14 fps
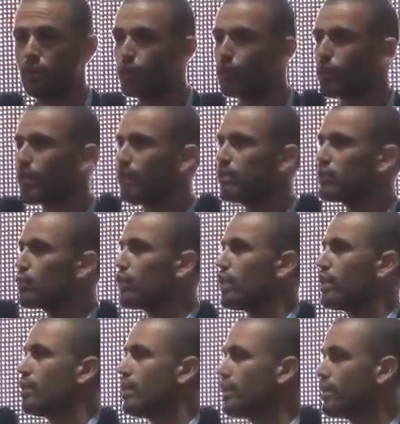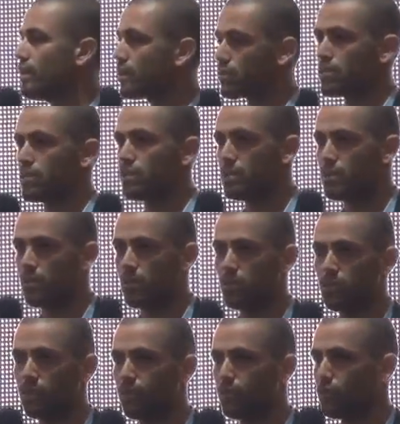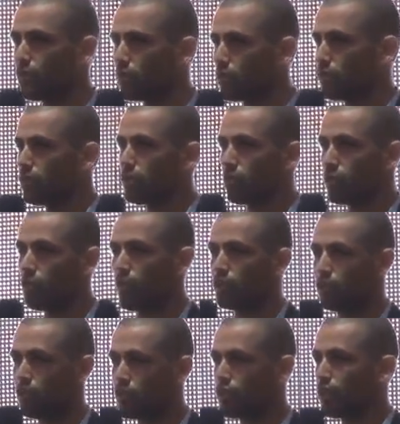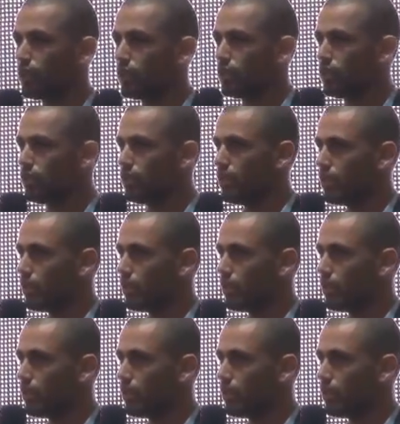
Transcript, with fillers: You can't run an ecosystem if you don't talk one to each other